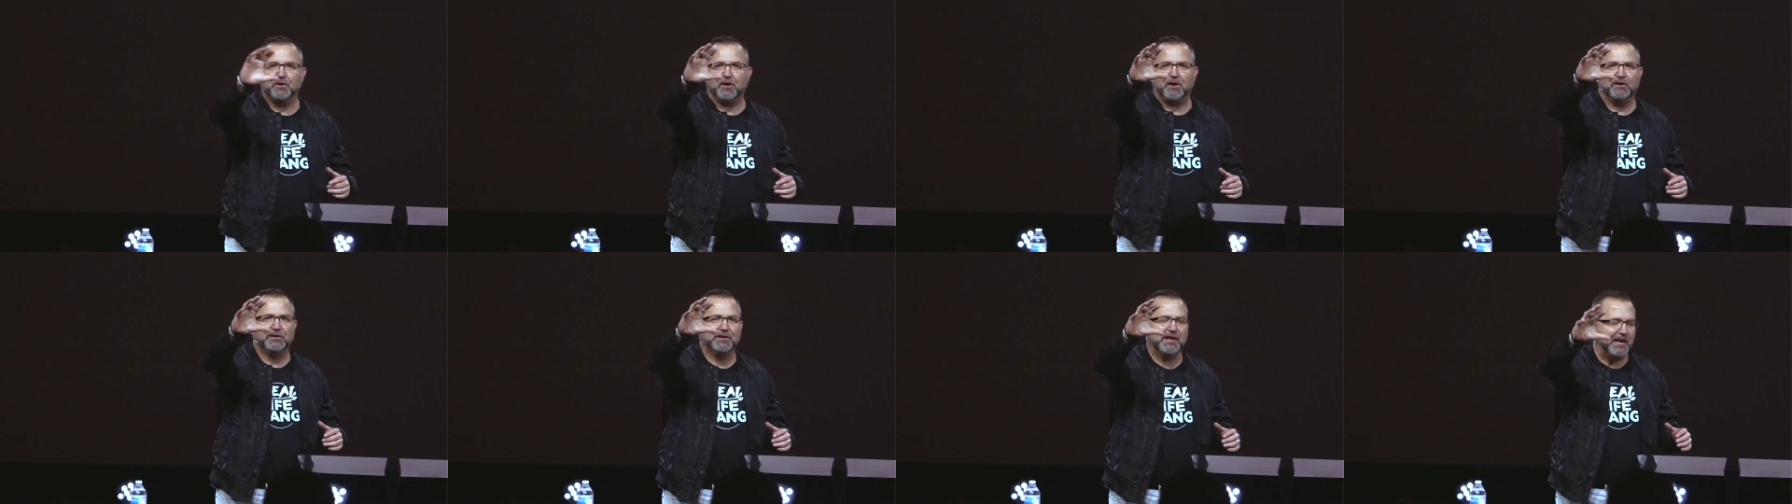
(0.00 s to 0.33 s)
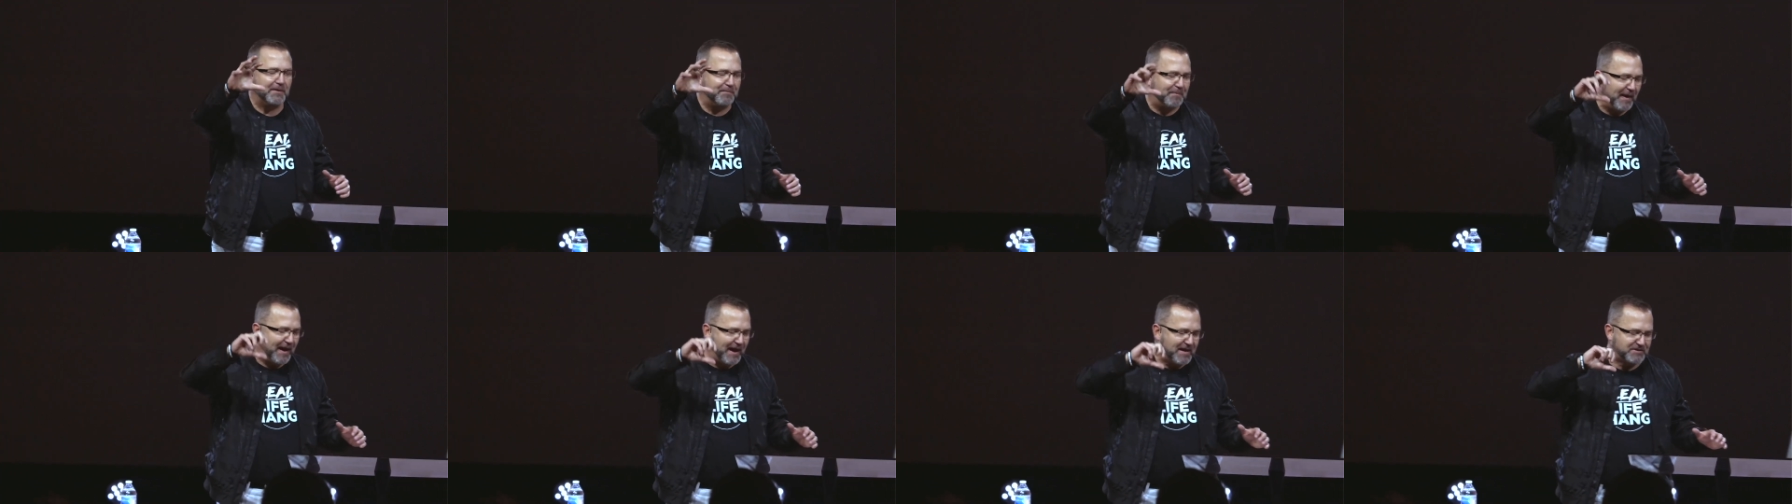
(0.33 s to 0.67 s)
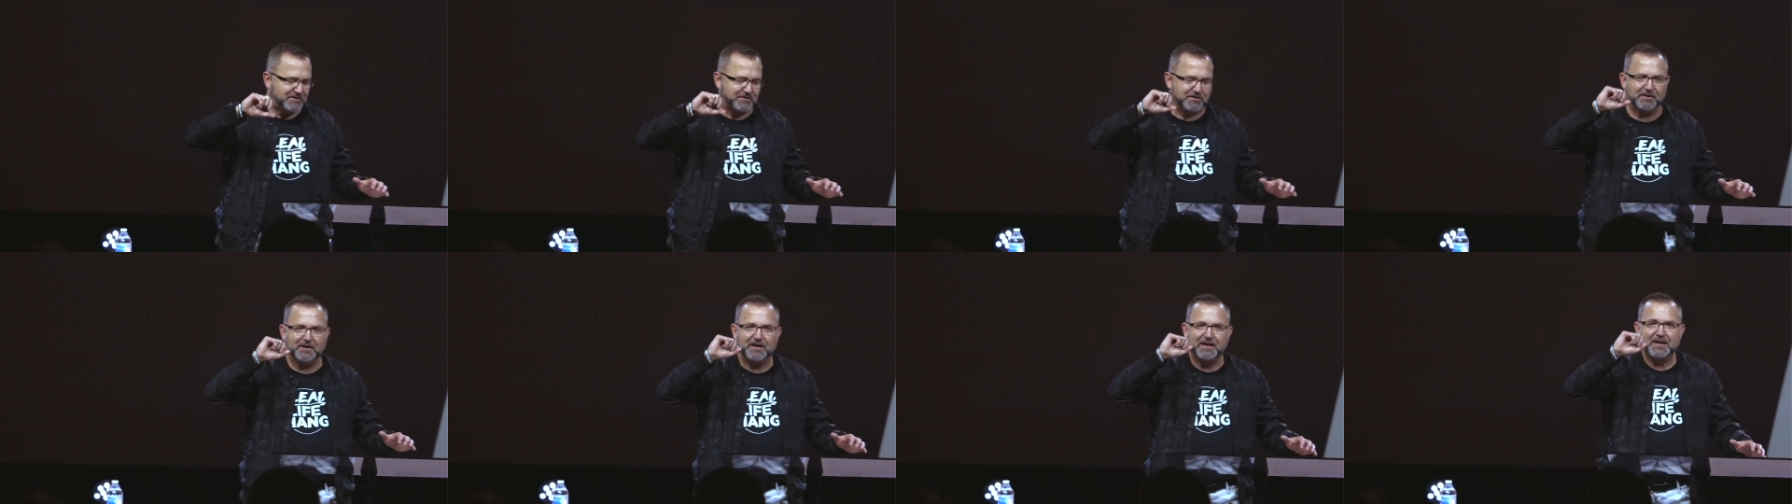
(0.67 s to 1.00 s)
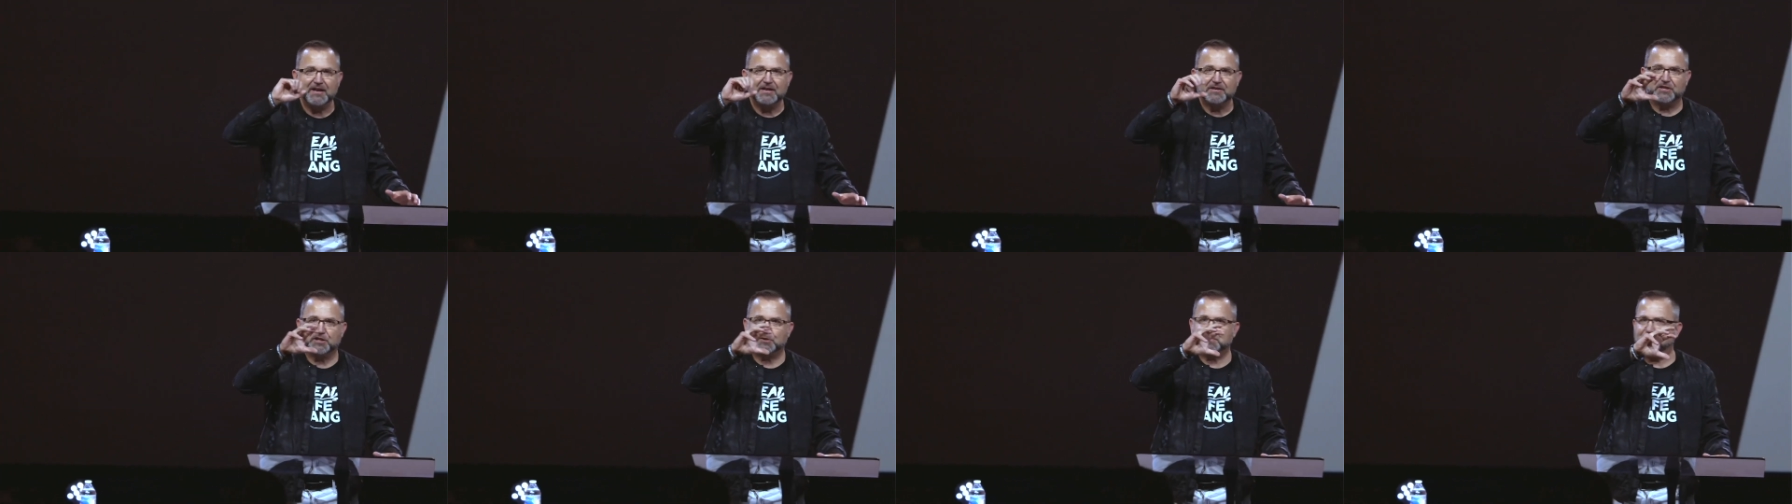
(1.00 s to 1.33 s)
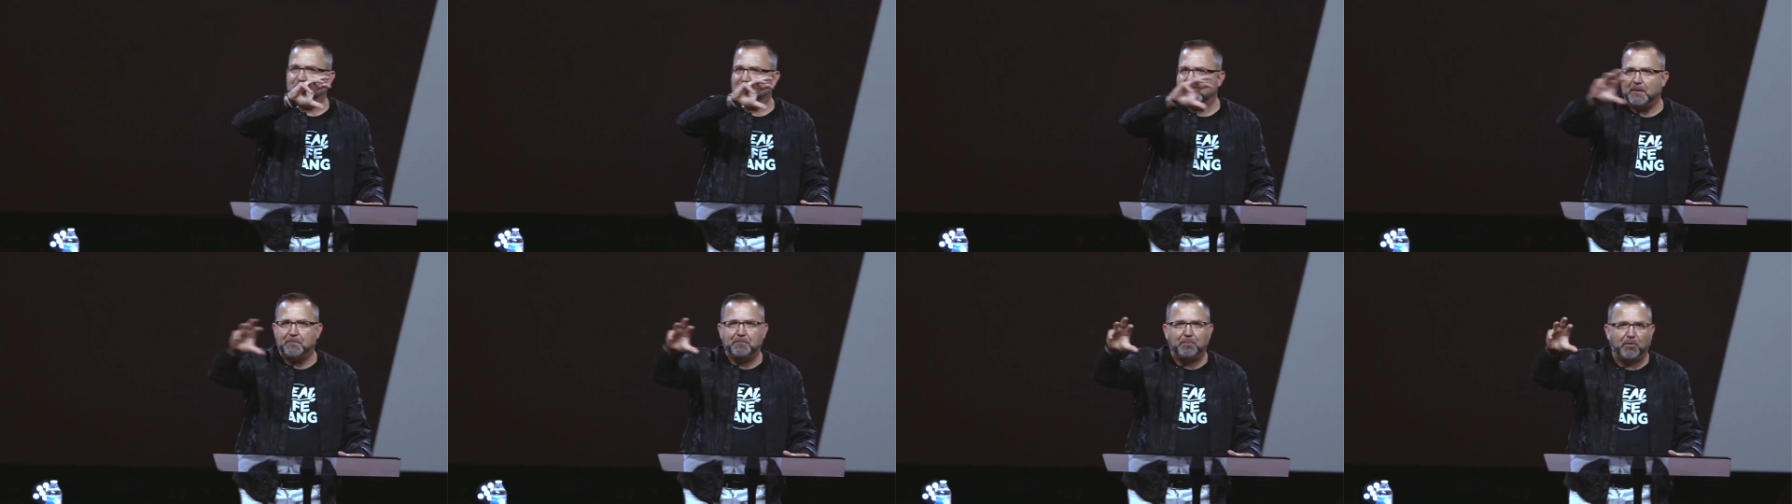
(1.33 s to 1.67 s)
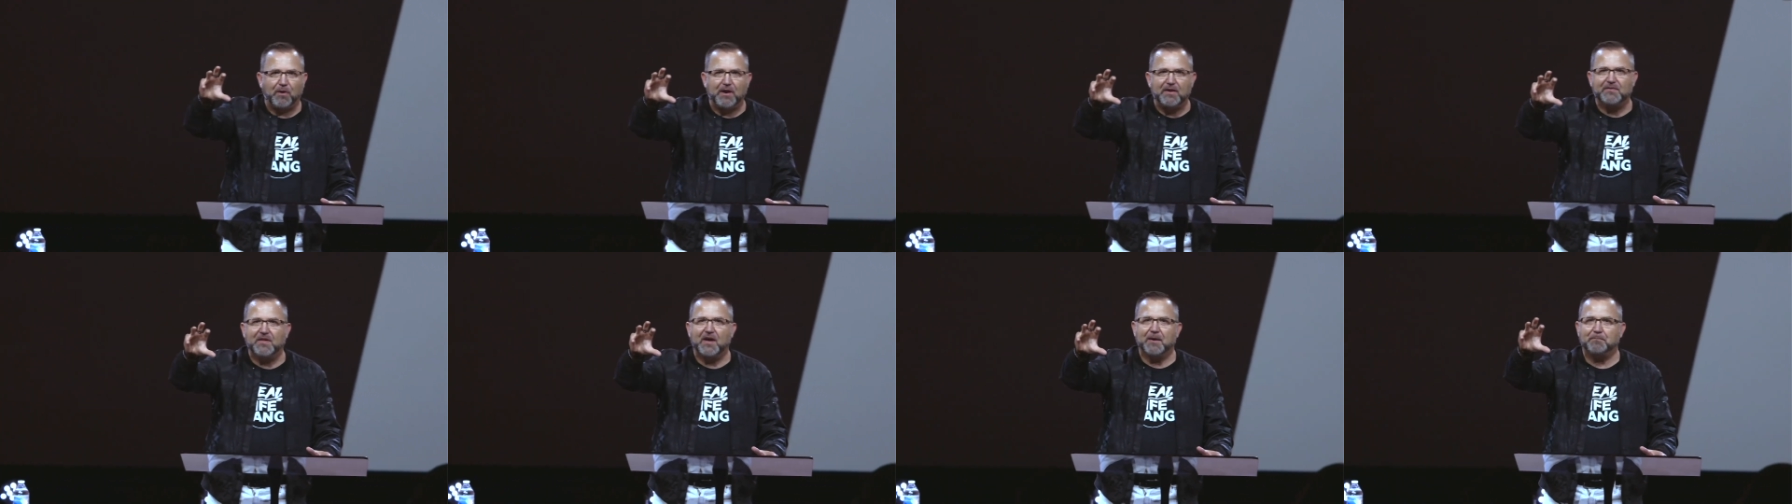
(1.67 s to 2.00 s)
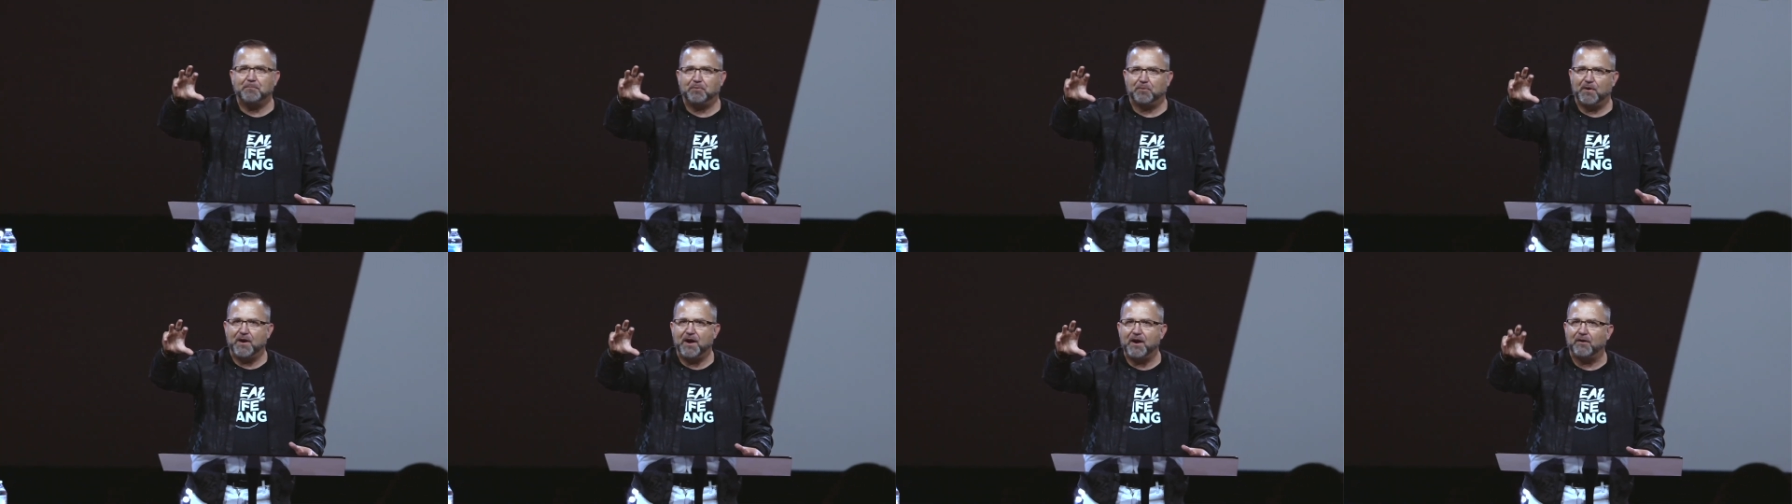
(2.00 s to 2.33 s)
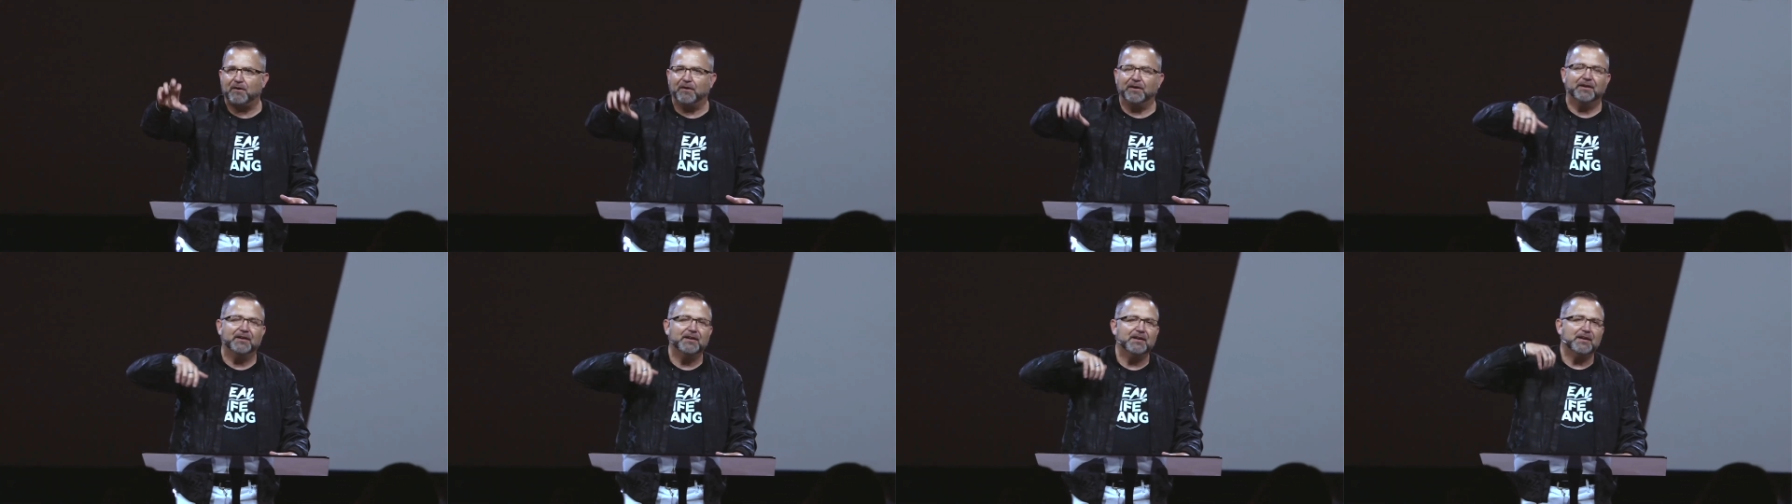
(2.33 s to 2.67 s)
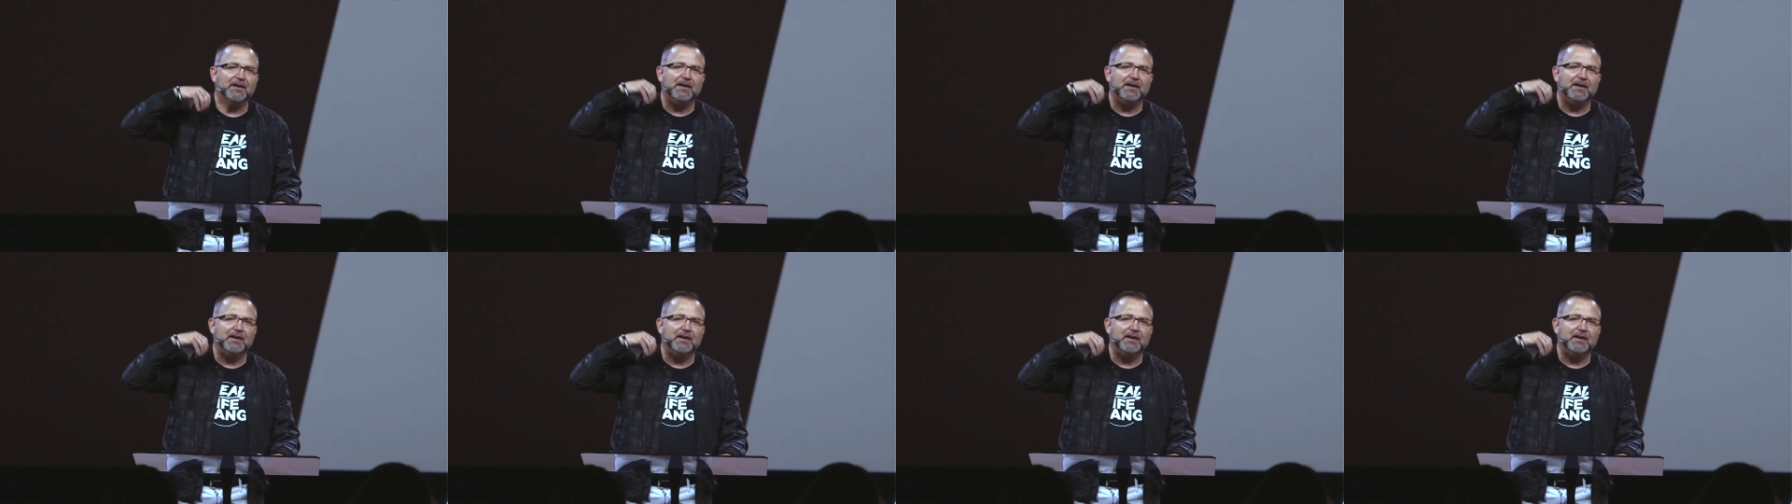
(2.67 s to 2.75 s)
our online pastor, just put I prayed that prayer and,